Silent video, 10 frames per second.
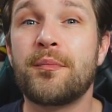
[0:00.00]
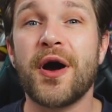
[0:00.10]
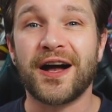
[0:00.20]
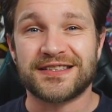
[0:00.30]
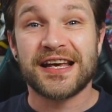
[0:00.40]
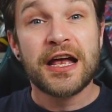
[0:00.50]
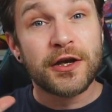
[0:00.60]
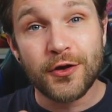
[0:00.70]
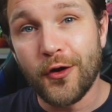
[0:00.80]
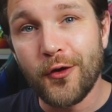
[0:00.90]
But
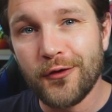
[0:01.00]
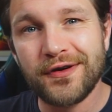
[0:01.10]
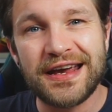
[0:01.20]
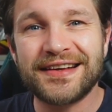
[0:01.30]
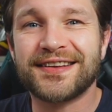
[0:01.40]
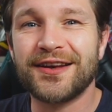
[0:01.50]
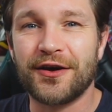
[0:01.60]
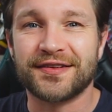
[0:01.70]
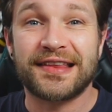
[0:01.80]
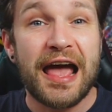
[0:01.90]
not all is
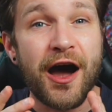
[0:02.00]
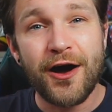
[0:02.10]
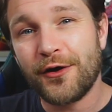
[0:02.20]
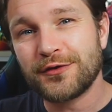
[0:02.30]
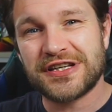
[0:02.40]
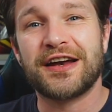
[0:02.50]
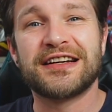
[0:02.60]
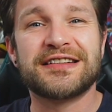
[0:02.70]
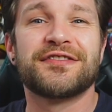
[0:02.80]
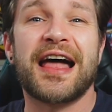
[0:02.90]
lost. There are
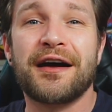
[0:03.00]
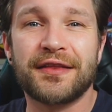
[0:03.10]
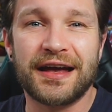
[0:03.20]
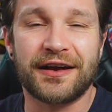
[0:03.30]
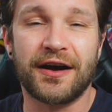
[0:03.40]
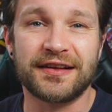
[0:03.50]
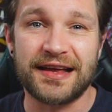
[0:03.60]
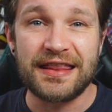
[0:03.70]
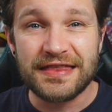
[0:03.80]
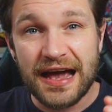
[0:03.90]
alternatives out there, guys,
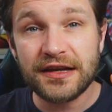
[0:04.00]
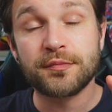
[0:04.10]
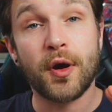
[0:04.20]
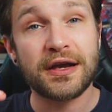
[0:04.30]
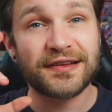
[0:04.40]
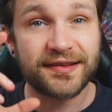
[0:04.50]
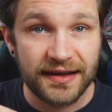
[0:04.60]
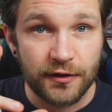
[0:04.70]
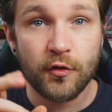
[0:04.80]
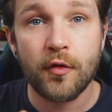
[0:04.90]
and that is buying
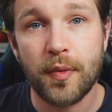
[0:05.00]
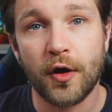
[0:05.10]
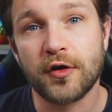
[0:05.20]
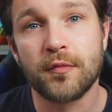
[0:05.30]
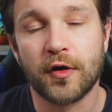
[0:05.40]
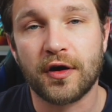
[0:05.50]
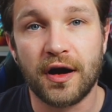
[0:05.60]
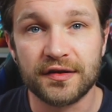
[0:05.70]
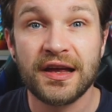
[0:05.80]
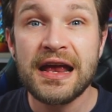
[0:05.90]
single Pokemon
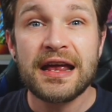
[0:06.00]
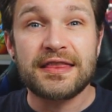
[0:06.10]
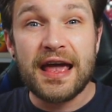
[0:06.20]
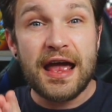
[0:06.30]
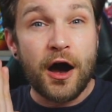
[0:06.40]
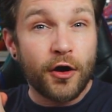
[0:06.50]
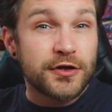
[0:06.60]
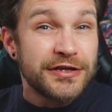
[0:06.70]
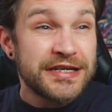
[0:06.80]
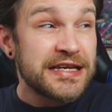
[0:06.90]
cards. There are
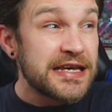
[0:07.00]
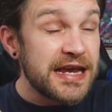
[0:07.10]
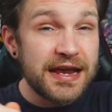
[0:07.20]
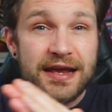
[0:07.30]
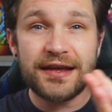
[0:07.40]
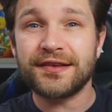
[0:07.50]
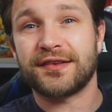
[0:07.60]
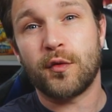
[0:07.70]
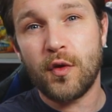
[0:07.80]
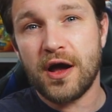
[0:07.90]
years
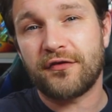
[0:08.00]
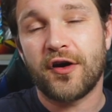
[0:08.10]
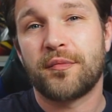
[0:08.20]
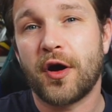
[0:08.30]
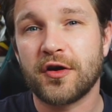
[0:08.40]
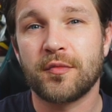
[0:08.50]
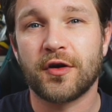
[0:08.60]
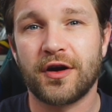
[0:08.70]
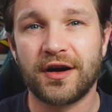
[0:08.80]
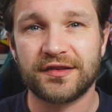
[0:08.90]
worth of Pokemon
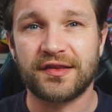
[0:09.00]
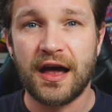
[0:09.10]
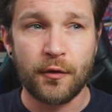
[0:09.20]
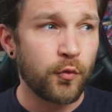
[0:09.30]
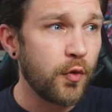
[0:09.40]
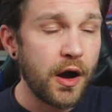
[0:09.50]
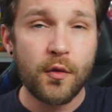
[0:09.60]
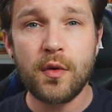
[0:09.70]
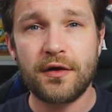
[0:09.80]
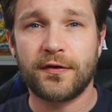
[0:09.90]
cards that are well
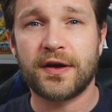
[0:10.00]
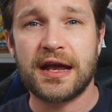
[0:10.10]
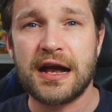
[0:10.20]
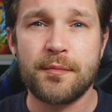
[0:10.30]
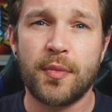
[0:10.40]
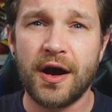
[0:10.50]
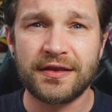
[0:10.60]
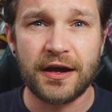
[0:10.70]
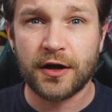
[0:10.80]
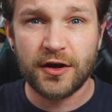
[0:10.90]
worth looking at and buying,
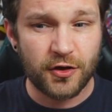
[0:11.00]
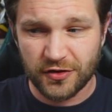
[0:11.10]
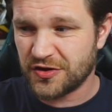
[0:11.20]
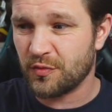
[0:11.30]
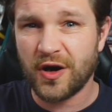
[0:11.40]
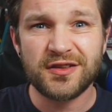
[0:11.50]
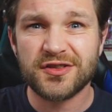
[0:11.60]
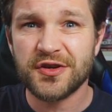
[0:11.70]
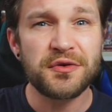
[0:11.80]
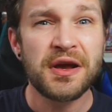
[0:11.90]
that are going to cost you £1,
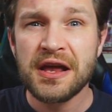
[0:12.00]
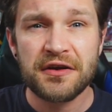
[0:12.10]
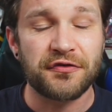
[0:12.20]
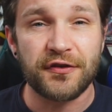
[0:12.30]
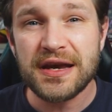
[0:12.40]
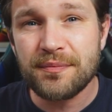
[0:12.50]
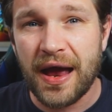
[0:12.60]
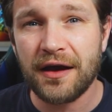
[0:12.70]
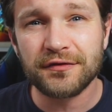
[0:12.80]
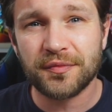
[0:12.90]
£2,
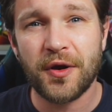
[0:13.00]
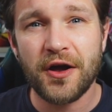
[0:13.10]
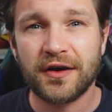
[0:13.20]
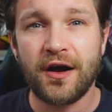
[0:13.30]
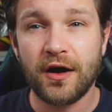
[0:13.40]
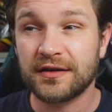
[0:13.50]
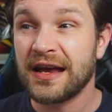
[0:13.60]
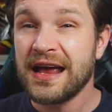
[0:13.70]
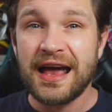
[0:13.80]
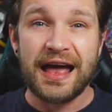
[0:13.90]
£3 per card,
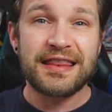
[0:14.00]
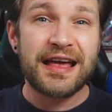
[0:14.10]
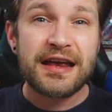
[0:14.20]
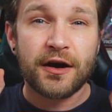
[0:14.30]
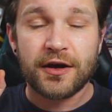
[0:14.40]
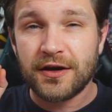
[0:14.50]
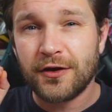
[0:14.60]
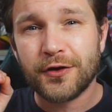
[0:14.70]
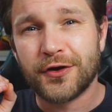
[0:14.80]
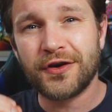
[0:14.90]
and they are going to
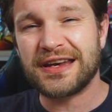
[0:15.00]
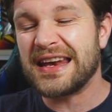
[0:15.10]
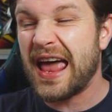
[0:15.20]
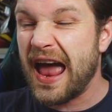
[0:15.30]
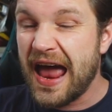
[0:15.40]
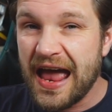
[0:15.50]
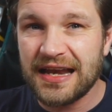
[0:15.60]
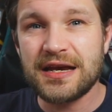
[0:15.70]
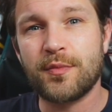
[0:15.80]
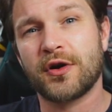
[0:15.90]
look good in
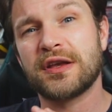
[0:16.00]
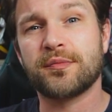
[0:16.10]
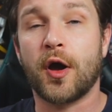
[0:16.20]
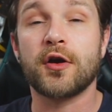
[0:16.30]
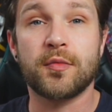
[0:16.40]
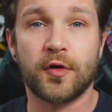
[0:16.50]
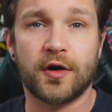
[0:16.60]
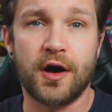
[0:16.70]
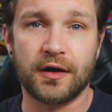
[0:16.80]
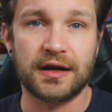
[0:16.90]
anybody's Pokemon
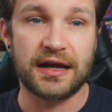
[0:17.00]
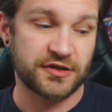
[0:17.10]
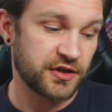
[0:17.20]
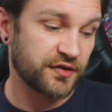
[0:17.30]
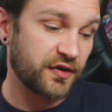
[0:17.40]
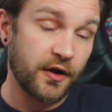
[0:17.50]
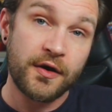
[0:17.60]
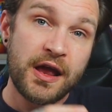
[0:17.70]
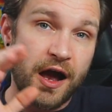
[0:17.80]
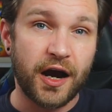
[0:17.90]
card collection. So I'm
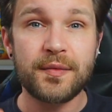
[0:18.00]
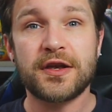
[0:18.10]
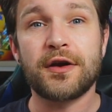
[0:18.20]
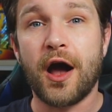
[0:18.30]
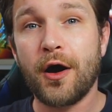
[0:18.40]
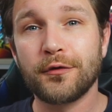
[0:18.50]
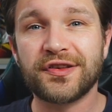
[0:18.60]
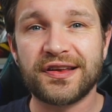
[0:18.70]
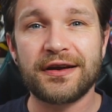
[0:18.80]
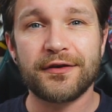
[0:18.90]
going to be doing a whole
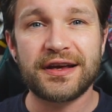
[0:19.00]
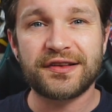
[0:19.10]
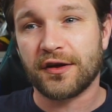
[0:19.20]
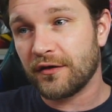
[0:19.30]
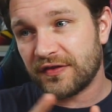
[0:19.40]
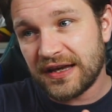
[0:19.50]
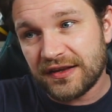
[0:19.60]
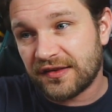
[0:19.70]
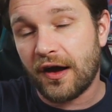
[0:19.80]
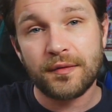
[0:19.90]
series of
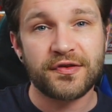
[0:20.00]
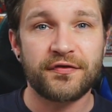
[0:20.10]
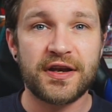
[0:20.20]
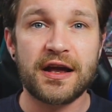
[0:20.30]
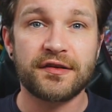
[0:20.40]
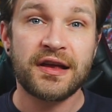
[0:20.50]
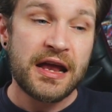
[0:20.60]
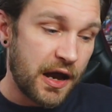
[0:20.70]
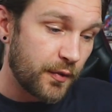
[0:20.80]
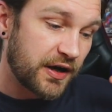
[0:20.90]
these types of videos,
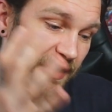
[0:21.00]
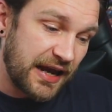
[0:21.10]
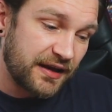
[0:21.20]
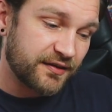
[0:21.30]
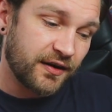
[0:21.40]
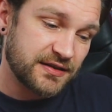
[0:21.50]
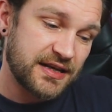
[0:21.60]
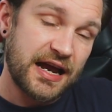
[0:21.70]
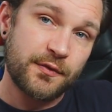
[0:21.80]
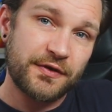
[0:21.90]
and we're going to kickstart
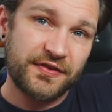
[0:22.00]
today with